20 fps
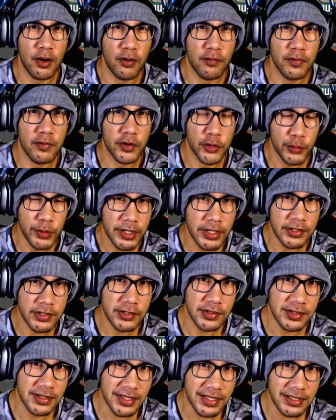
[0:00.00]
over
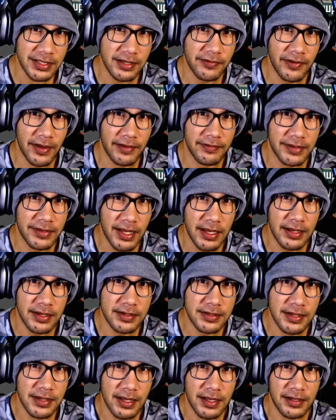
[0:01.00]
365 days,
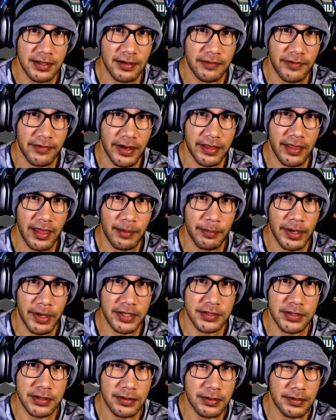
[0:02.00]
divide that by
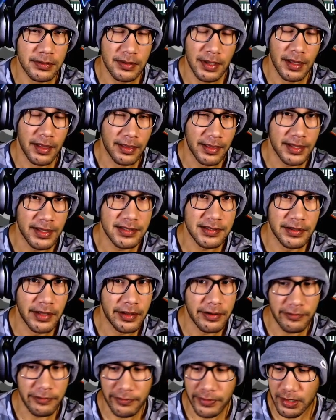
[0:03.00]
2, that's a lot
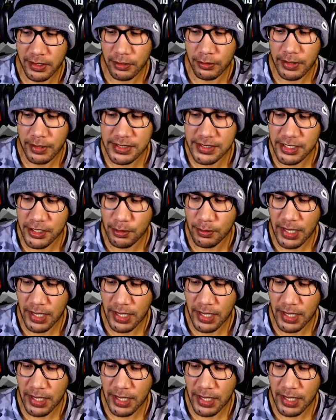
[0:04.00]
of freaking crates that you